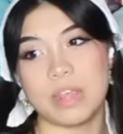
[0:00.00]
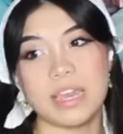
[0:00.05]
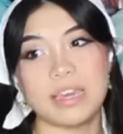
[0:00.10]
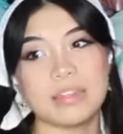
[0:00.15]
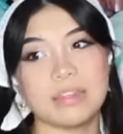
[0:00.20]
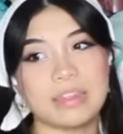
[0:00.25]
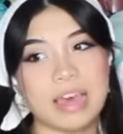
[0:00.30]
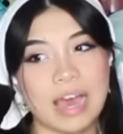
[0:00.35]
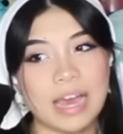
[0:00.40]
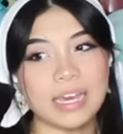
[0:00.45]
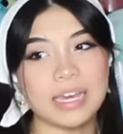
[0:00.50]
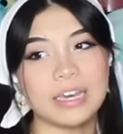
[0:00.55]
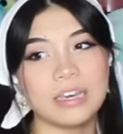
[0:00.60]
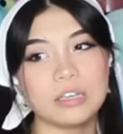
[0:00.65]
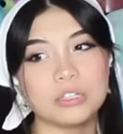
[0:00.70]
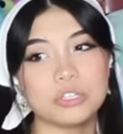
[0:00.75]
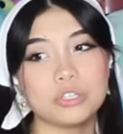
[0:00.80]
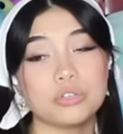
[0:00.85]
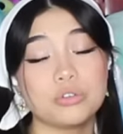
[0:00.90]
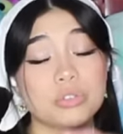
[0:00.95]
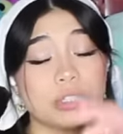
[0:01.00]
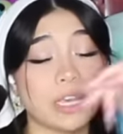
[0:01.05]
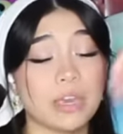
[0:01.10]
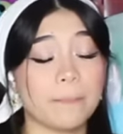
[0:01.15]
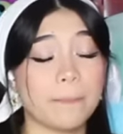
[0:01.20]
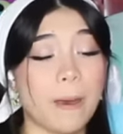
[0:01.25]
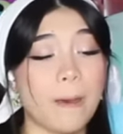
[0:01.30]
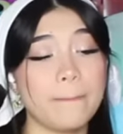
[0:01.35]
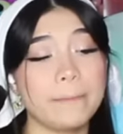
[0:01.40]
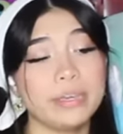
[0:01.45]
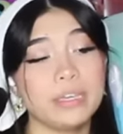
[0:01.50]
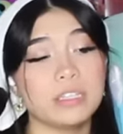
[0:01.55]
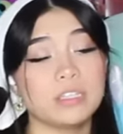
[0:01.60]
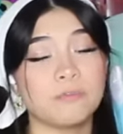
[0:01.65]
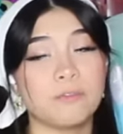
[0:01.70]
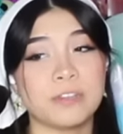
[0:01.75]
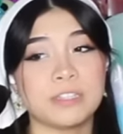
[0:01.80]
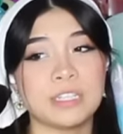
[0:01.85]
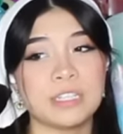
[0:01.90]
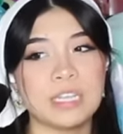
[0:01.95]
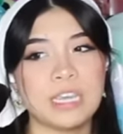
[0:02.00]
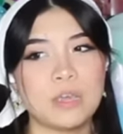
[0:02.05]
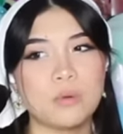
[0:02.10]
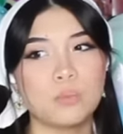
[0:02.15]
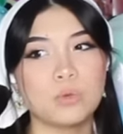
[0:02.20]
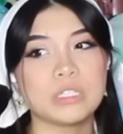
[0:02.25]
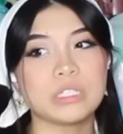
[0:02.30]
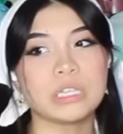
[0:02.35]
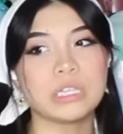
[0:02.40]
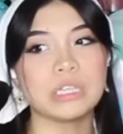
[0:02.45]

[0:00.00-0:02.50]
Like, that character who's like pumping his fist at the end was